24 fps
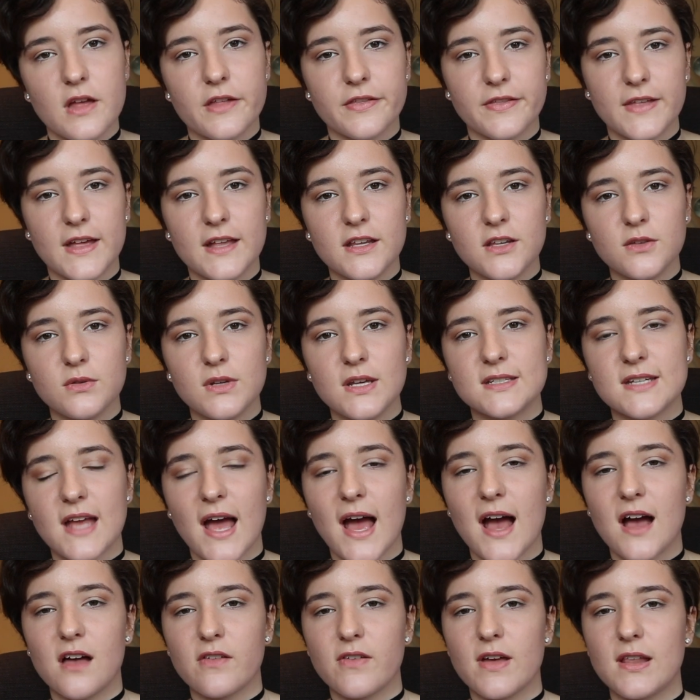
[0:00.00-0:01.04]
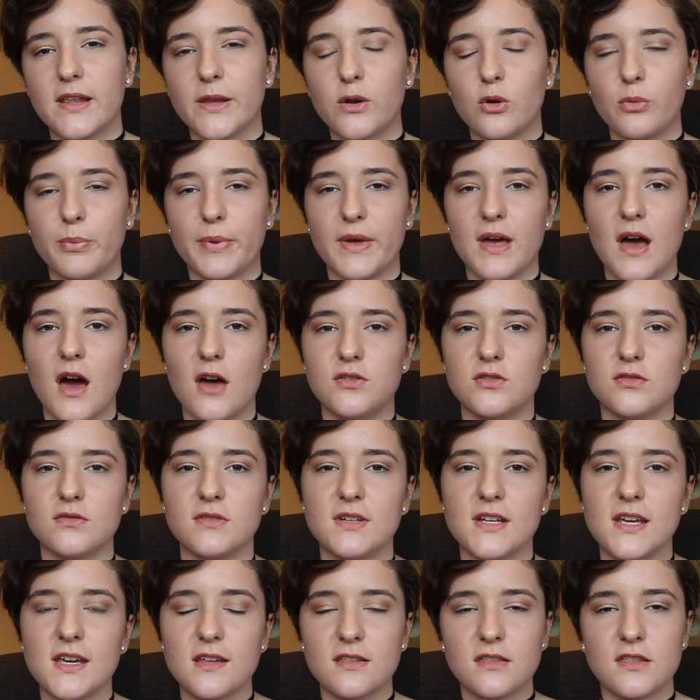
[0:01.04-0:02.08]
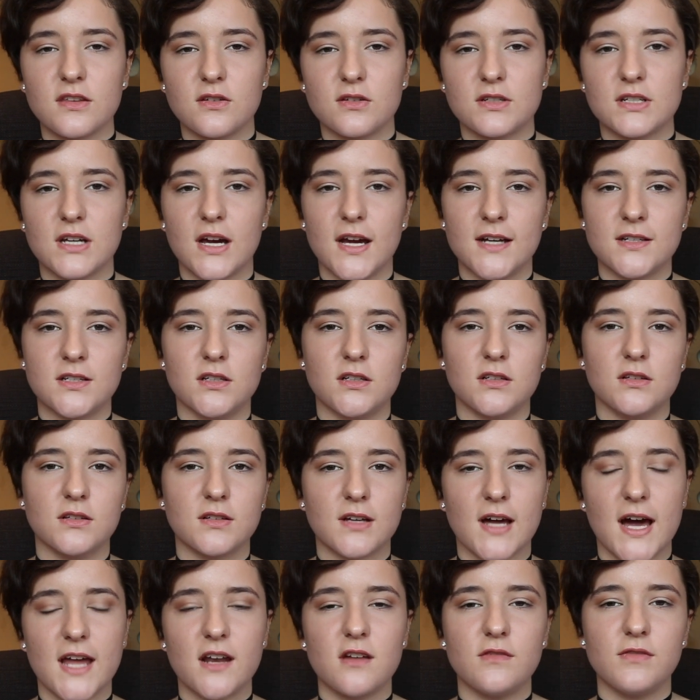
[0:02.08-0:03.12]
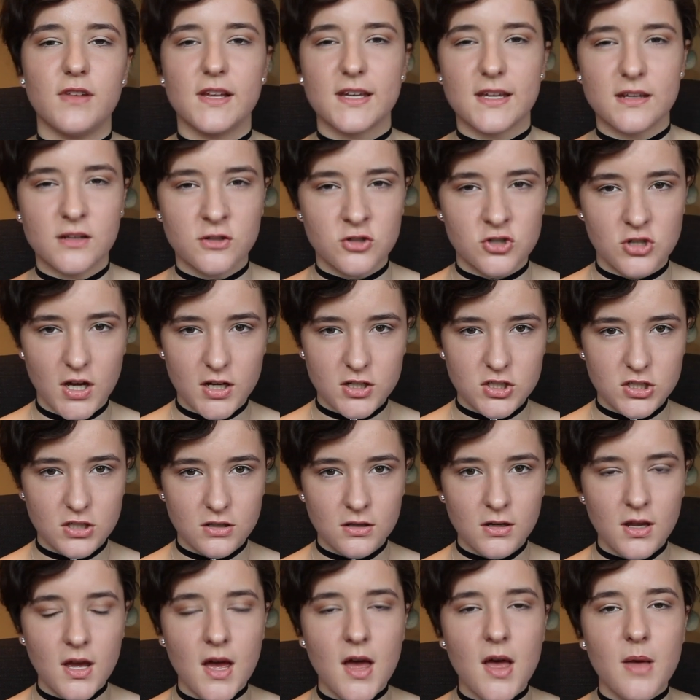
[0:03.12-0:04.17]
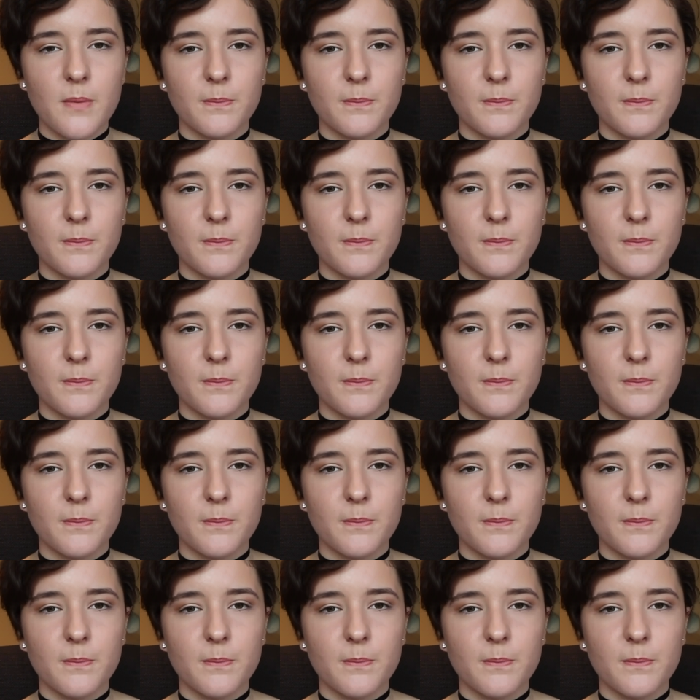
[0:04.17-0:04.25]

Then you need to have a little bit underneath your title, kind of like an introduction,